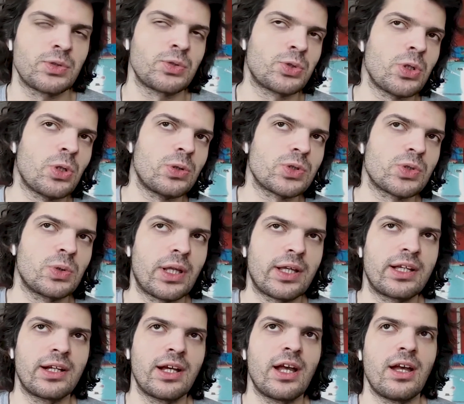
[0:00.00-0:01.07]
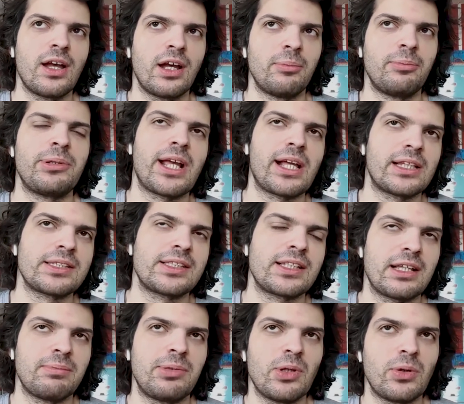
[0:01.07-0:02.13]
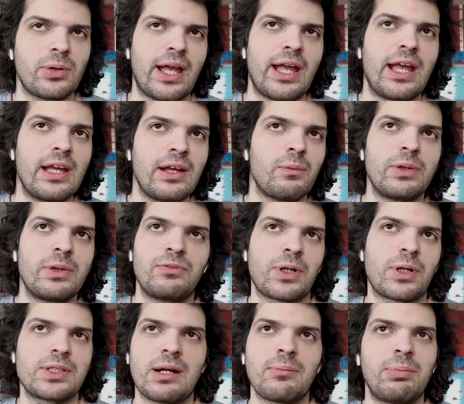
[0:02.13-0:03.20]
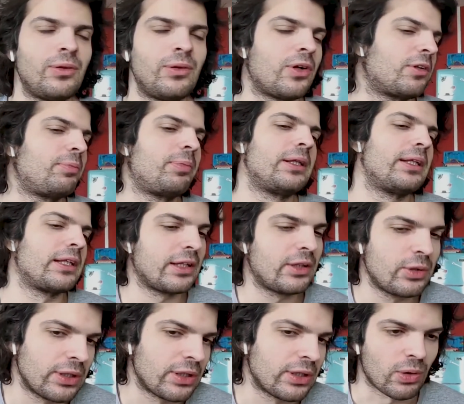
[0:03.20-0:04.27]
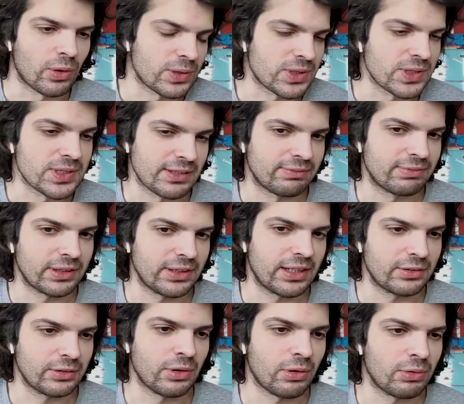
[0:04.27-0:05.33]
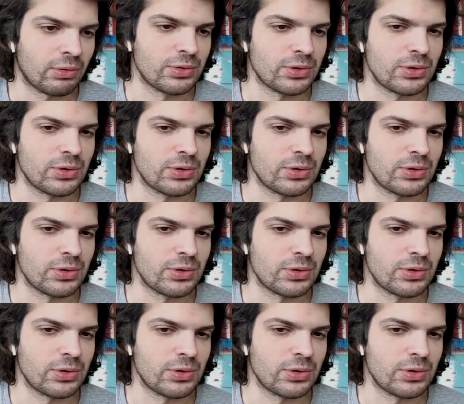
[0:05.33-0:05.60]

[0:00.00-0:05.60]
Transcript: You should also, like, be realistic and be okay with, for example, not building unicorns and stuff like that, you know?